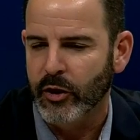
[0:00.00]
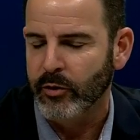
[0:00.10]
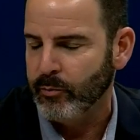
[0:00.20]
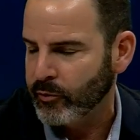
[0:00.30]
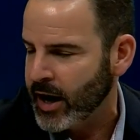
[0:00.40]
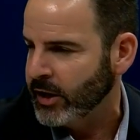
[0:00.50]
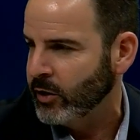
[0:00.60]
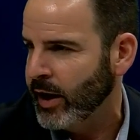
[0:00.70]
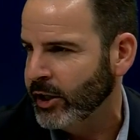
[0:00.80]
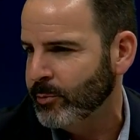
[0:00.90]
The brand
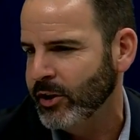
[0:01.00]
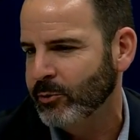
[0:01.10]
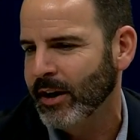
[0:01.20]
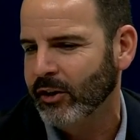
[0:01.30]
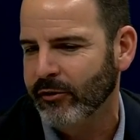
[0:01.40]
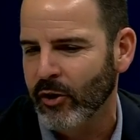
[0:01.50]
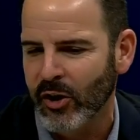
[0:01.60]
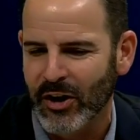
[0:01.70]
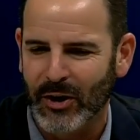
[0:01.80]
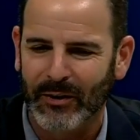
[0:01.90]
new HP Spectre
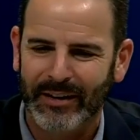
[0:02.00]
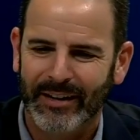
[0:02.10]
Folio.